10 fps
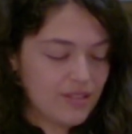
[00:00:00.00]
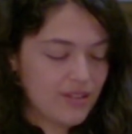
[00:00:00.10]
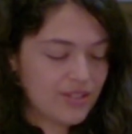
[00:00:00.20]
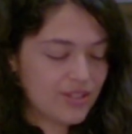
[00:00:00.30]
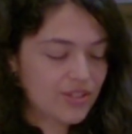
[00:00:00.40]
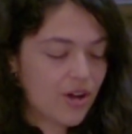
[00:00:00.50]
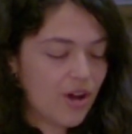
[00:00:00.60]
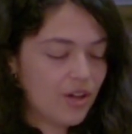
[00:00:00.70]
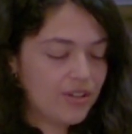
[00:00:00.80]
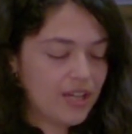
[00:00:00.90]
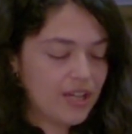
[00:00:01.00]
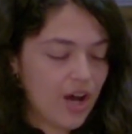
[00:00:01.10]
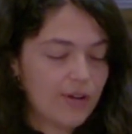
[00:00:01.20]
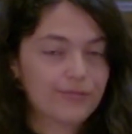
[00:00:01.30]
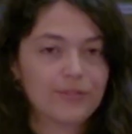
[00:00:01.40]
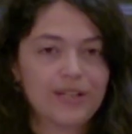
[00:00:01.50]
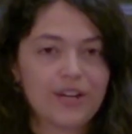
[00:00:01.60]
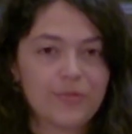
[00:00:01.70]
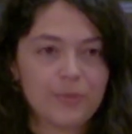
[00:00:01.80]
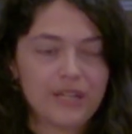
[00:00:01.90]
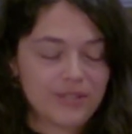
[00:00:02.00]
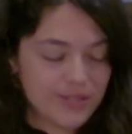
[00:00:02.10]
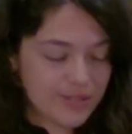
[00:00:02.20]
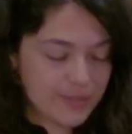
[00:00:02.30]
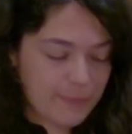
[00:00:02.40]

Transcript: This is called An Offering of Peace.